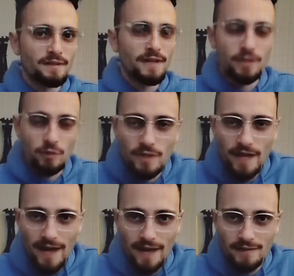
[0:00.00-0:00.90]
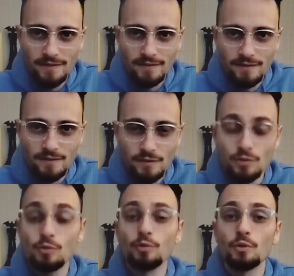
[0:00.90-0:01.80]
that you can add
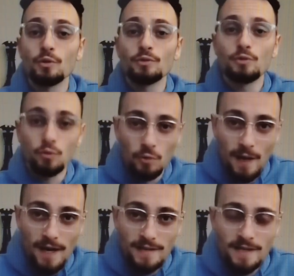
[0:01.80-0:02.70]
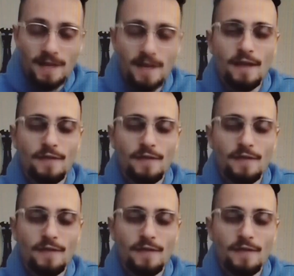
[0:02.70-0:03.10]
to your toolbox.